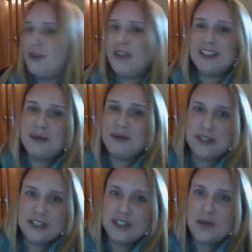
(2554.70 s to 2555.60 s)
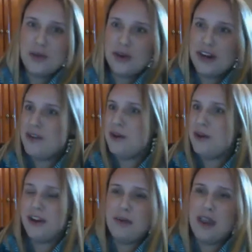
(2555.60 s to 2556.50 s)
through this, and we were so worried that we
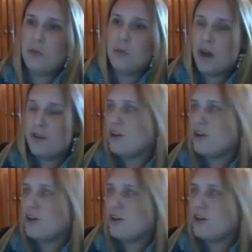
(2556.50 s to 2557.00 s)
were going to make one